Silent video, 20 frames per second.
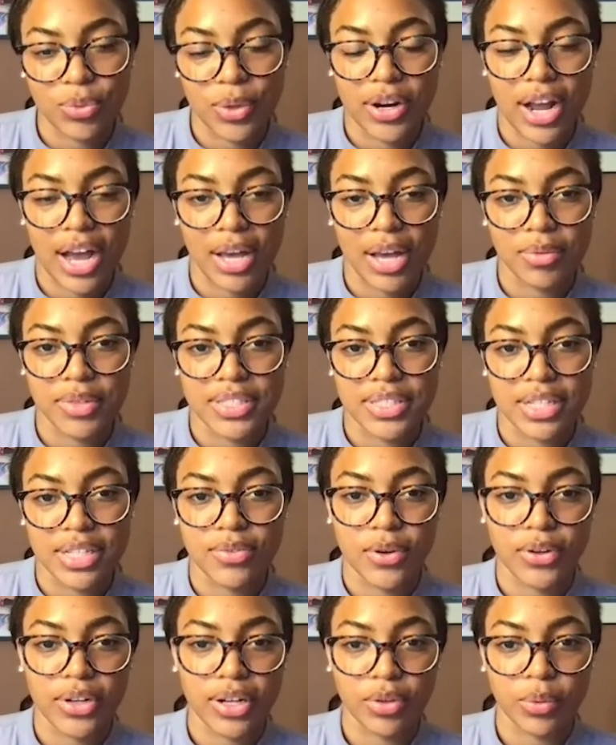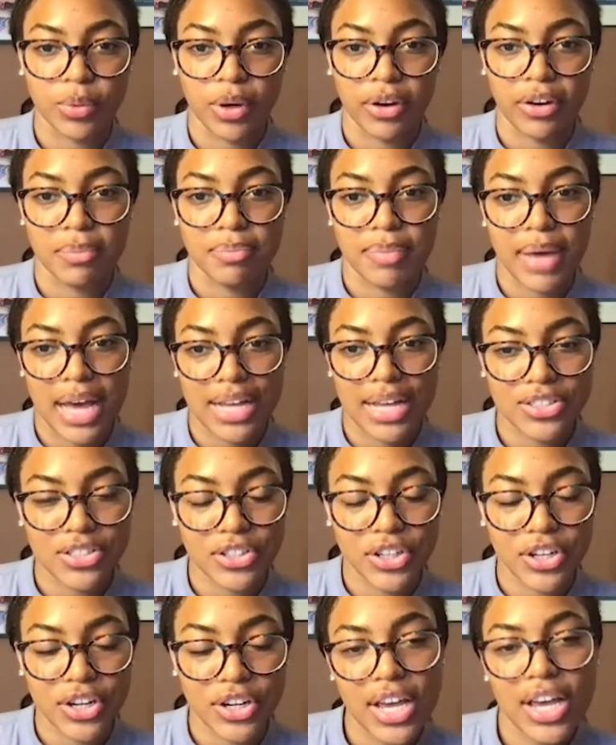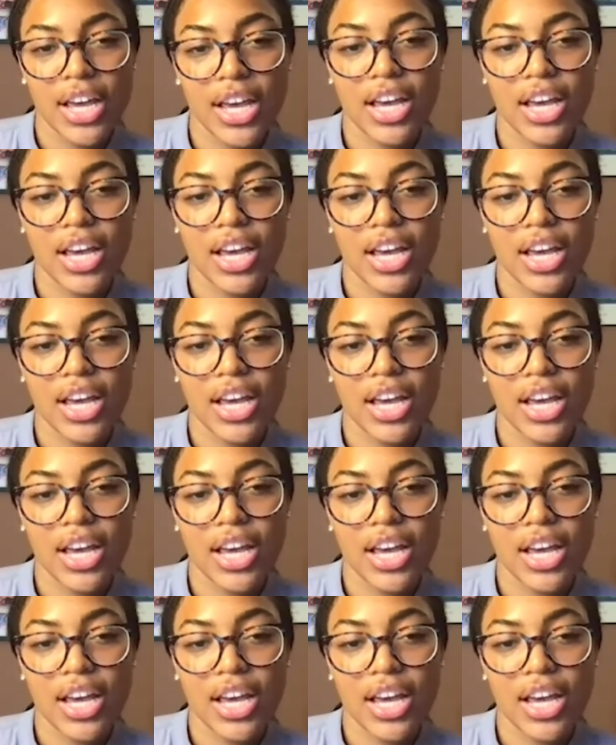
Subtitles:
where I was a Vote Everywhere ambassador.